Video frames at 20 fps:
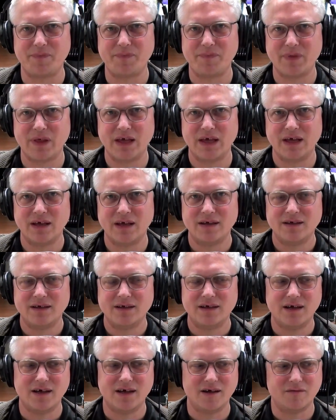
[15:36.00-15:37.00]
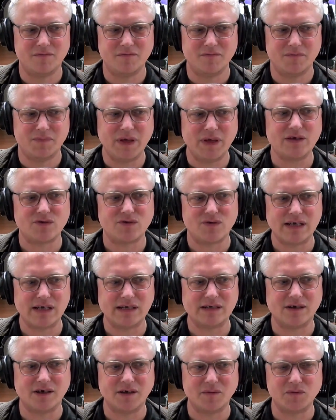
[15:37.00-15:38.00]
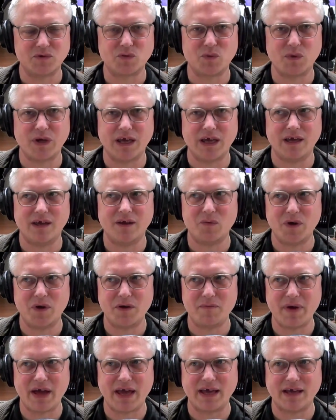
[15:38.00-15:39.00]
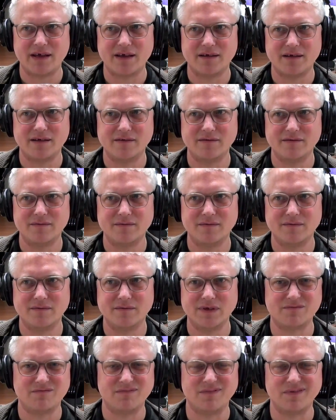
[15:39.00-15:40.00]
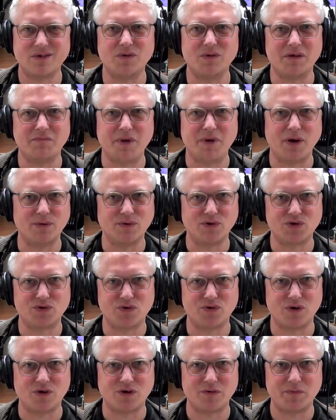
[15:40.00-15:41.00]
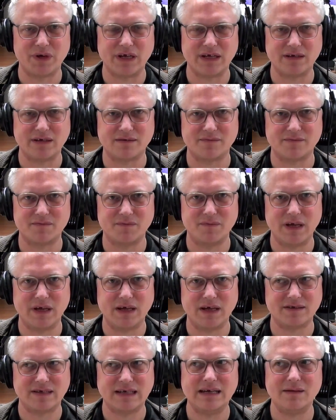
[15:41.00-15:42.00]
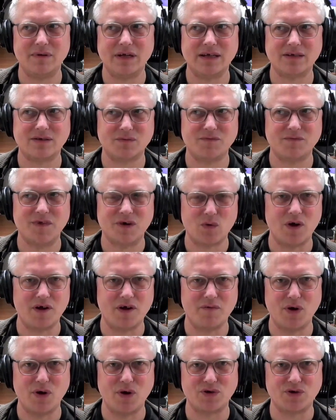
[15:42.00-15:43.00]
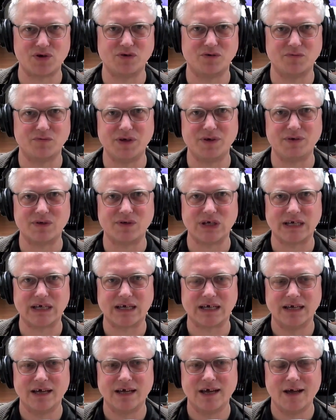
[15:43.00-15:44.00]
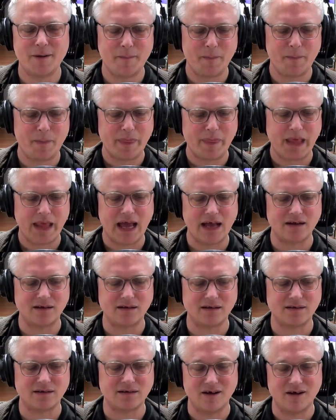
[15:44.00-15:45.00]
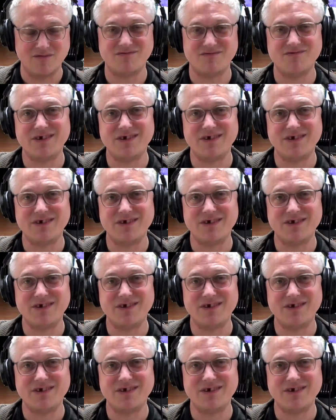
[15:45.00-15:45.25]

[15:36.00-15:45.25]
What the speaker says: These are end times. We make, I call it post rock, but it's deliberate. It's quite emotional music, and I really like metal.